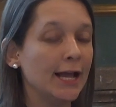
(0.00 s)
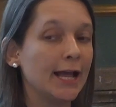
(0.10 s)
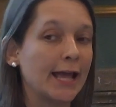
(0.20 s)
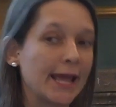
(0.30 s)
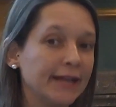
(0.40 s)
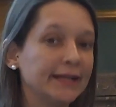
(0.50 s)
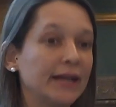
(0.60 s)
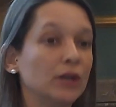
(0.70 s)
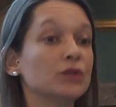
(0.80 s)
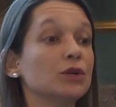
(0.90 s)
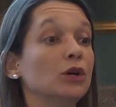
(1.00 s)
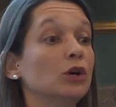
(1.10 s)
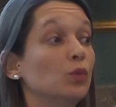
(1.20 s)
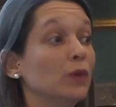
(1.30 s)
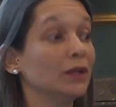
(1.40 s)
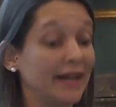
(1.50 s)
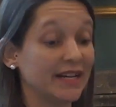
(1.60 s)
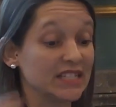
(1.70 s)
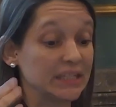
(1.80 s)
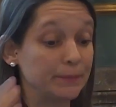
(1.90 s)
And I also will
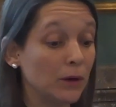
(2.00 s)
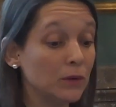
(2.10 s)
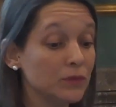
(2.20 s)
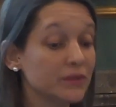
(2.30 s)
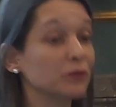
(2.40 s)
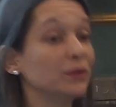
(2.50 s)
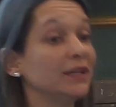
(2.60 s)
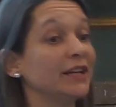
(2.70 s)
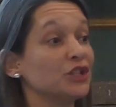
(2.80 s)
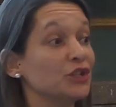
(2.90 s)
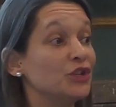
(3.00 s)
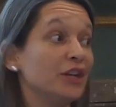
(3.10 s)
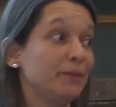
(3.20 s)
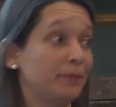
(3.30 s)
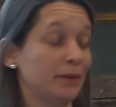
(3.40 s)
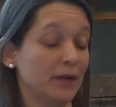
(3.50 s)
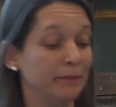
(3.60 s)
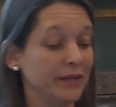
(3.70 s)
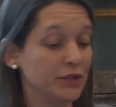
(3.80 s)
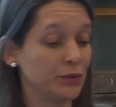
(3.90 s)
expose the relationship
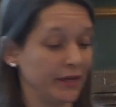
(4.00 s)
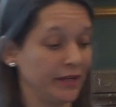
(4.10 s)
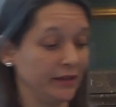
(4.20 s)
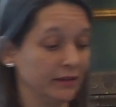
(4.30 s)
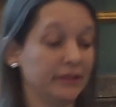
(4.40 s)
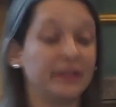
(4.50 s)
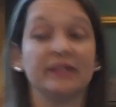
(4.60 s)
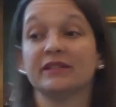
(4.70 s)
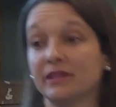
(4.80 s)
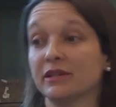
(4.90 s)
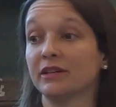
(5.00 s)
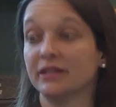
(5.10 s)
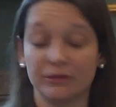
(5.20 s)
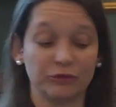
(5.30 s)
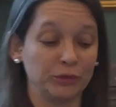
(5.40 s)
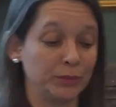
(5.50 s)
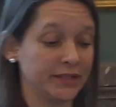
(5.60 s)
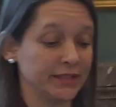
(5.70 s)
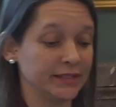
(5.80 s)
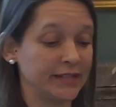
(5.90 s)
between these discursive
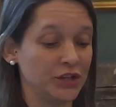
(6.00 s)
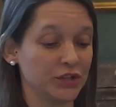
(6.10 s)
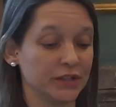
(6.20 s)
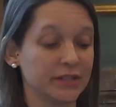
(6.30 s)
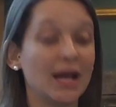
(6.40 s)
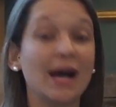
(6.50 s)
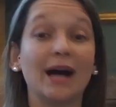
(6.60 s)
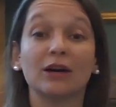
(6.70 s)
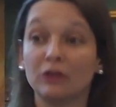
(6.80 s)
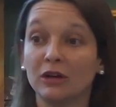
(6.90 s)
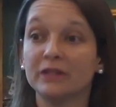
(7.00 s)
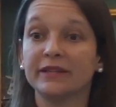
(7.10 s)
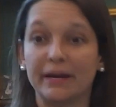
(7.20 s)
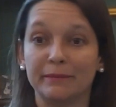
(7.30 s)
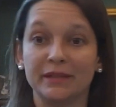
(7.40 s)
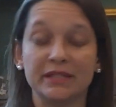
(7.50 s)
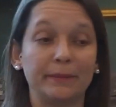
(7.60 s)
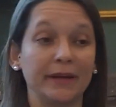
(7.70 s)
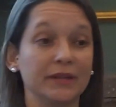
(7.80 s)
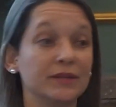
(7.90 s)
representations across time and
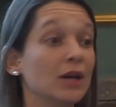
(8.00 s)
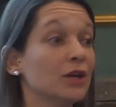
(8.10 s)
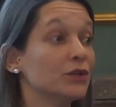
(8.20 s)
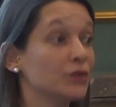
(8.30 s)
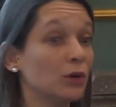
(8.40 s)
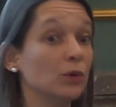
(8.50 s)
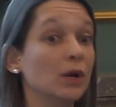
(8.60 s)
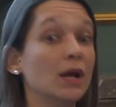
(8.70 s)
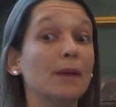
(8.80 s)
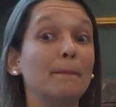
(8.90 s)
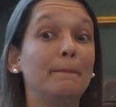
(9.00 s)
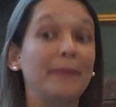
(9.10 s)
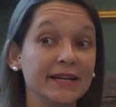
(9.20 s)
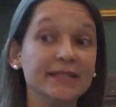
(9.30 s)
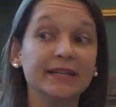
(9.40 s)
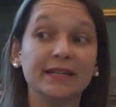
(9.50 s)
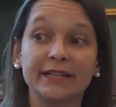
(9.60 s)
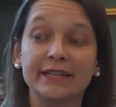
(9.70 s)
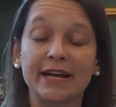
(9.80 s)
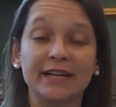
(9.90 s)
space. So basically,
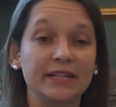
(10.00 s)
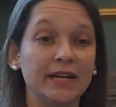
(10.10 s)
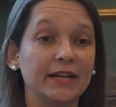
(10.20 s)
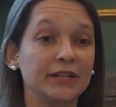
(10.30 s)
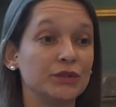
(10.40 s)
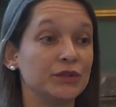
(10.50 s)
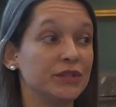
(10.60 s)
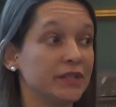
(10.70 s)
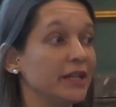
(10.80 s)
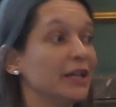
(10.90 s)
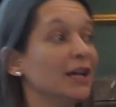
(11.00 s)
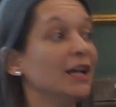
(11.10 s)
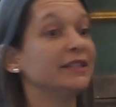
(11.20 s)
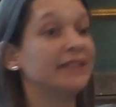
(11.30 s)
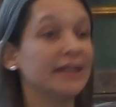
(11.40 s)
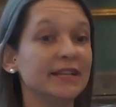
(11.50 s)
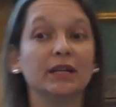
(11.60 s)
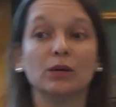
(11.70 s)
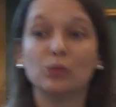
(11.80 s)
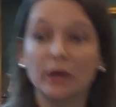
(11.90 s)
the idea is to see, did
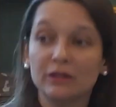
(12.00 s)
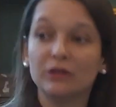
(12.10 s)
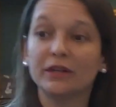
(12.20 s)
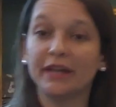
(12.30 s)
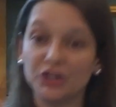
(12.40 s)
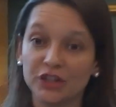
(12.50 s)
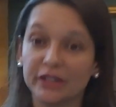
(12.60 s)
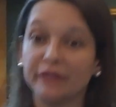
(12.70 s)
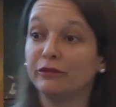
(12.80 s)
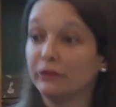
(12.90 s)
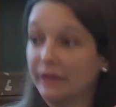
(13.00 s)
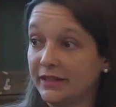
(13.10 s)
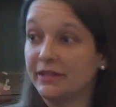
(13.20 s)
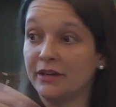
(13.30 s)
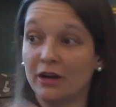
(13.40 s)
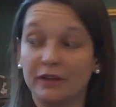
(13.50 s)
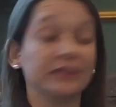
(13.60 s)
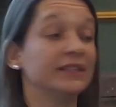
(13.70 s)
one location influence the other?